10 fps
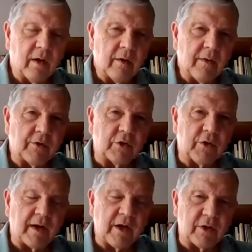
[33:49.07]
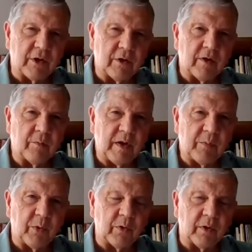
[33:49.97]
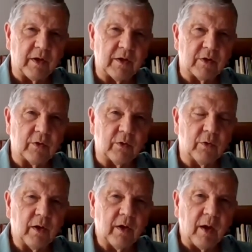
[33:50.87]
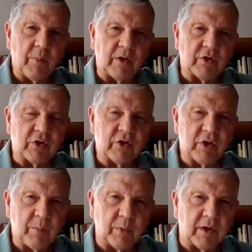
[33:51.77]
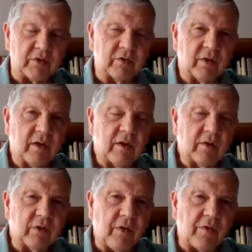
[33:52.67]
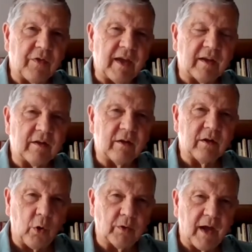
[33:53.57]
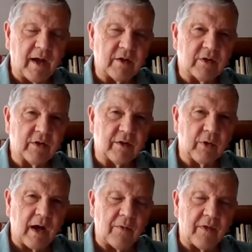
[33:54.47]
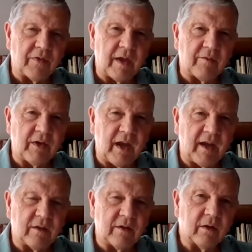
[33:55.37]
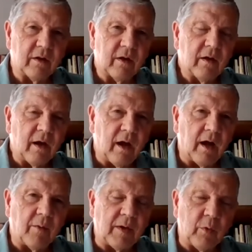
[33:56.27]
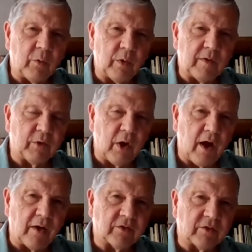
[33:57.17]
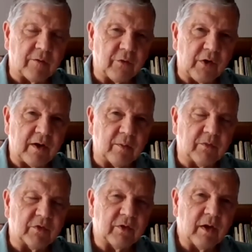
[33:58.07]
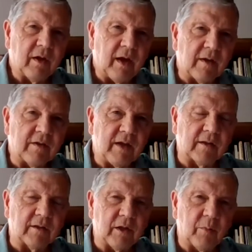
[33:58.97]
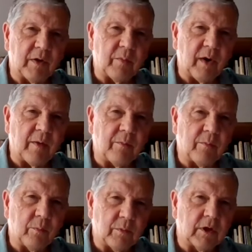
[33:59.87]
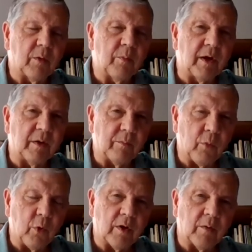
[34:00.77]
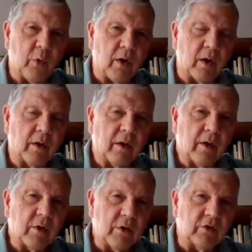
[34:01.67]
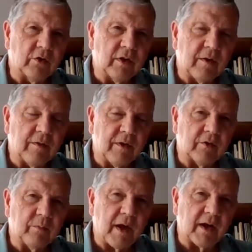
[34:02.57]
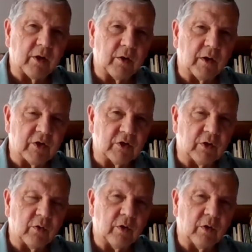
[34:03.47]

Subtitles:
that they're trying to turn the people into a bunch of sheeplets so that they can hold on to the ground that they've gained, and what we've lost, our freedoms, and take a little bit by a little bit, more and more, using this medical issue